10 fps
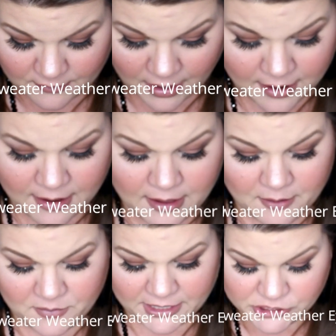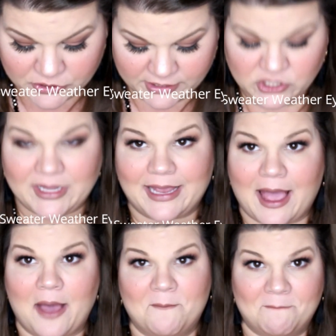I'm not sure these are like
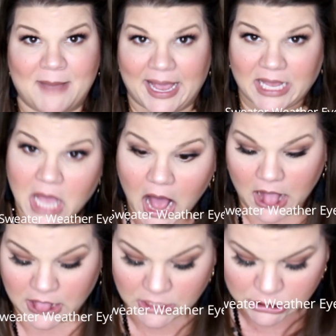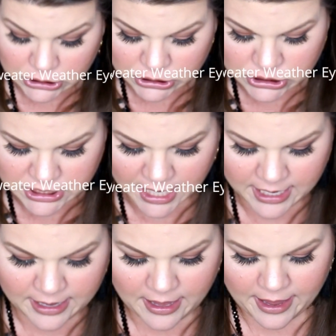my colors, but
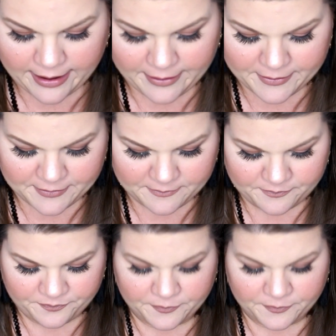I'll